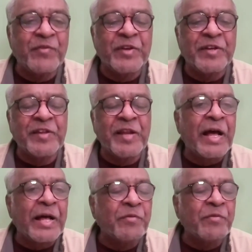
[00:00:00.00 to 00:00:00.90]
if it is
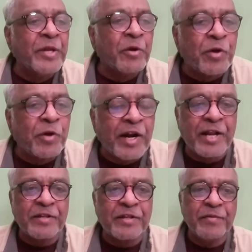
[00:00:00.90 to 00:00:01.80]
in the Quran,
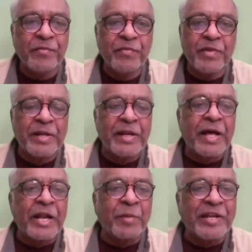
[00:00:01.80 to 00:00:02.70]
in
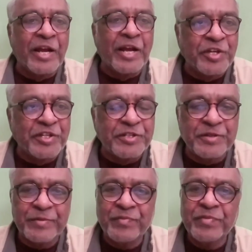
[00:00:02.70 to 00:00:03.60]
Arabic language,
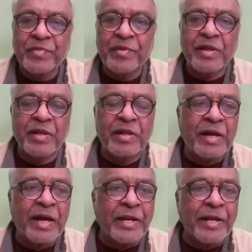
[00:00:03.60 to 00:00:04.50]

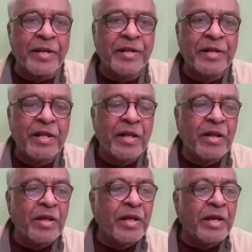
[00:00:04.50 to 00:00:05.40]
and
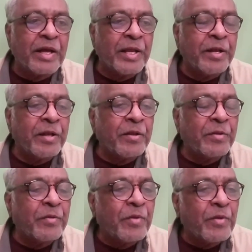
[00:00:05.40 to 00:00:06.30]
in
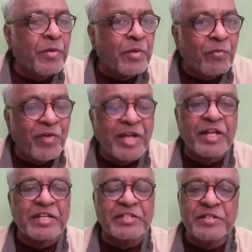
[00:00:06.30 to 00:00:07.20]

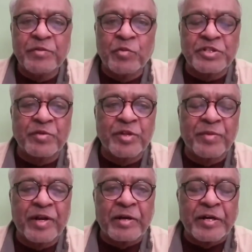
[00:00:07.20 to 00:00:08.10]
Vedas, most of them
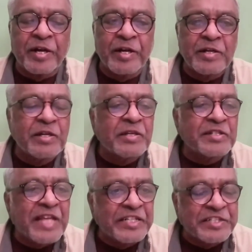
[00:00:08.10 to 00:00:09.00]
are written in
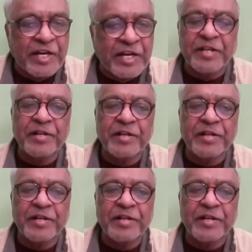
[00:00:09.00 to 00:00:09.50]
Sanskrit,